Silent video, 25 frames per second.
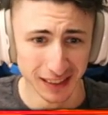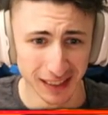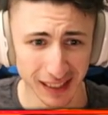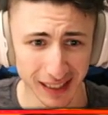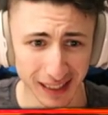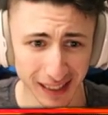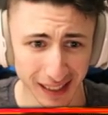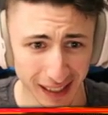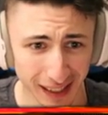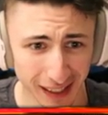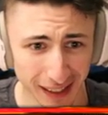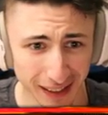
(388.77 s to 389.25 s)

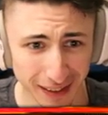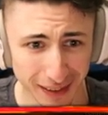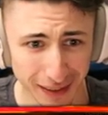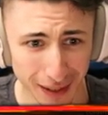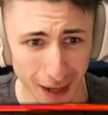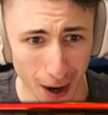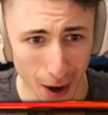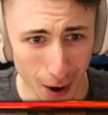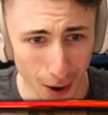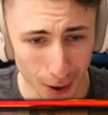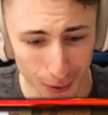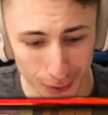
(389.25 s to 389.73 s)
Oh,
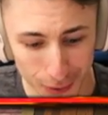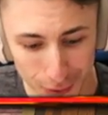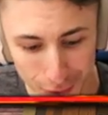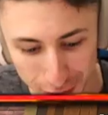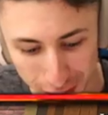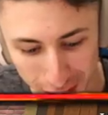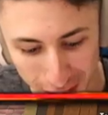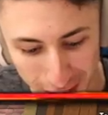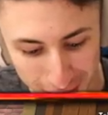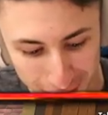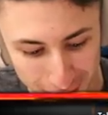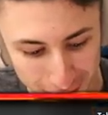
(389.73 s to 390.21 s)
no,
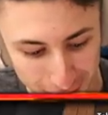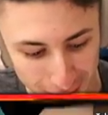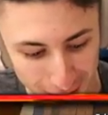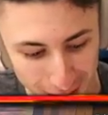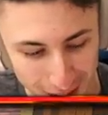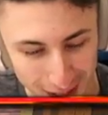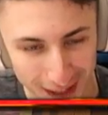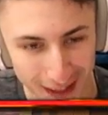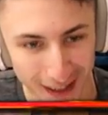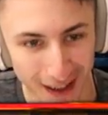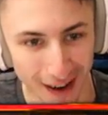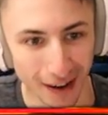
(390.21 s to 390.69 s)

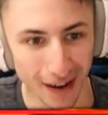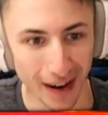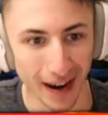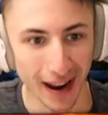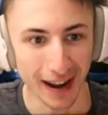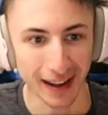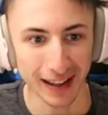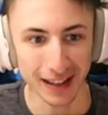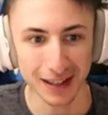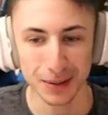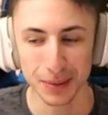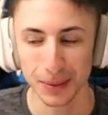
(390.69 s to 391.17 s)
GG. All right,
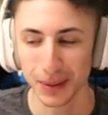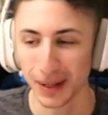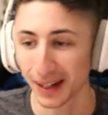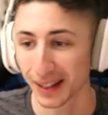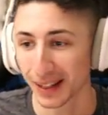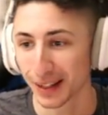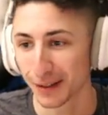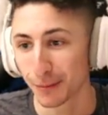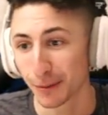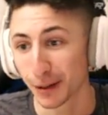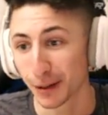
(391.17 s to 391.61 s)
I guess we got to give